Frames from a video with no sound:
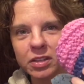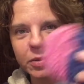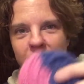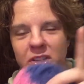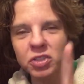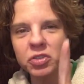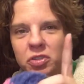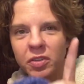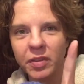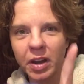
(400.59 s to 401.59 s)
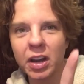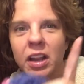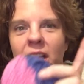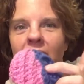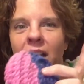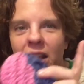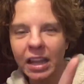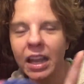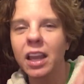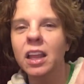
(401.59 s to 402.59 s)
So I'm going to send you to the very
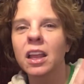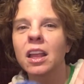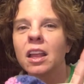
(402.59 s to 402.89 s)
link